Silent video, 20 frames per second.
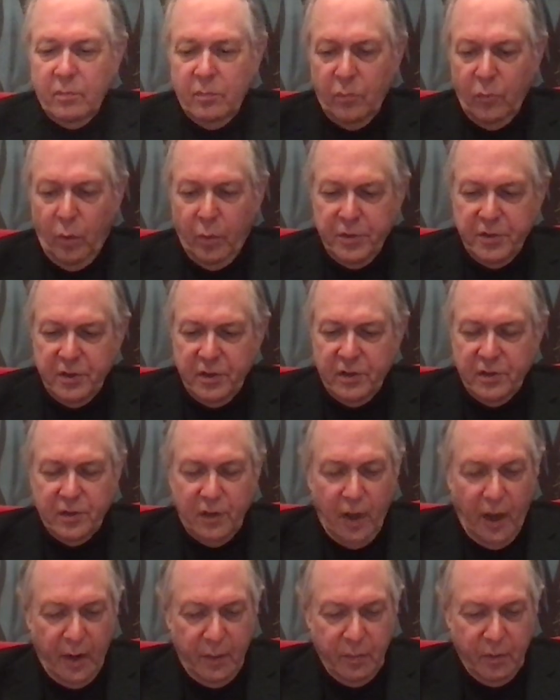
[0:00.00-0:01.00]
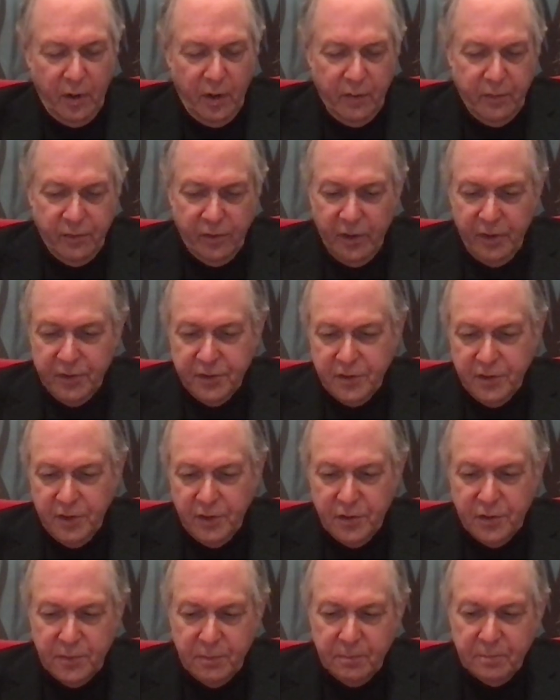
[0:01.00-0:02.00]
What was in his library, for
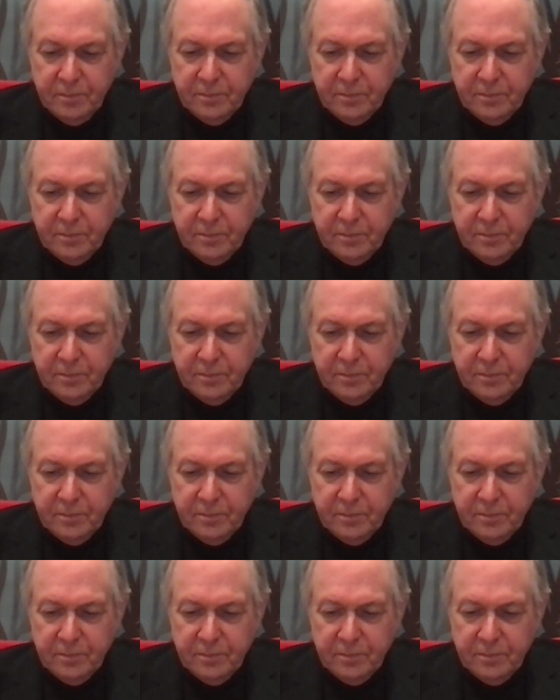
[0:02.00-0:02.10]
instance?